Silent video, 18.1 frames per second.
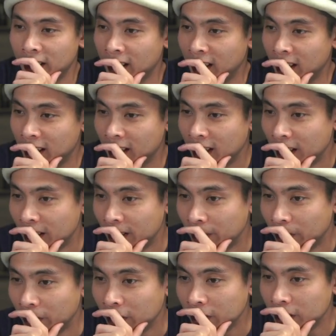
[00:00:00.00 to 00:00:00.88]
And you
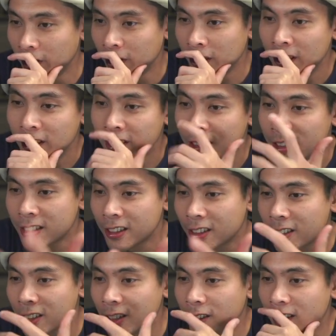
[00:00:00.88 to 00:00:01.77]
know, these
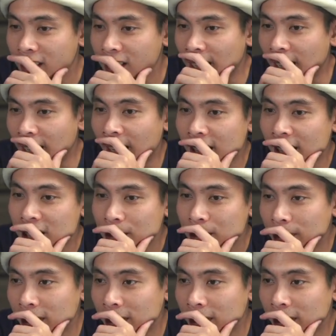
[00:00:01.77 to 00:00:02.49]
are cute cats,